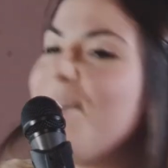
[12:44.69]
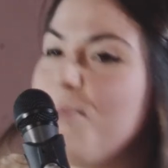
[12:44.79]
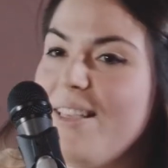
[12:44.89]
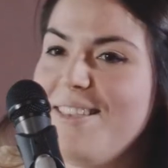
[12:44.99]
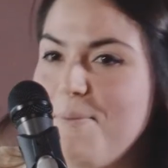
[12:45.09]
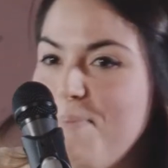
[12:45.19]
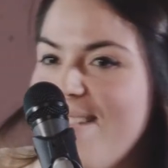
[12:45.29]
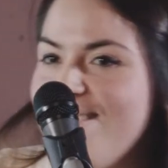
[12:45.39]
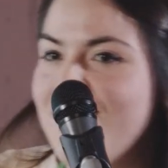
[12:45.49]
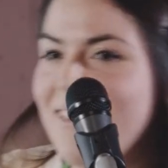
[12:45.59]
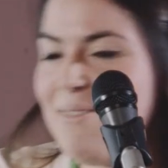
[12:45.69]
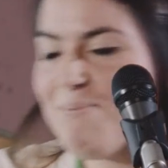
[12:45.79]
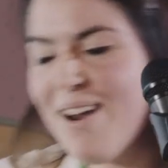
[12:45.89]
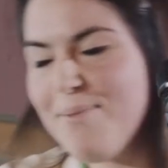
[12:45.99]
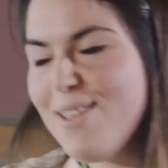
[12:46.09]
Well, it depends on the
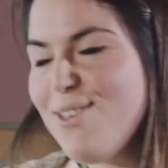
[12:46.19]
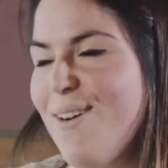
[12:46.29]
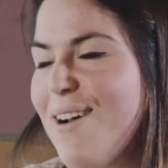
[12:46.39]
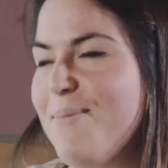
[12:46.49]
environment you are,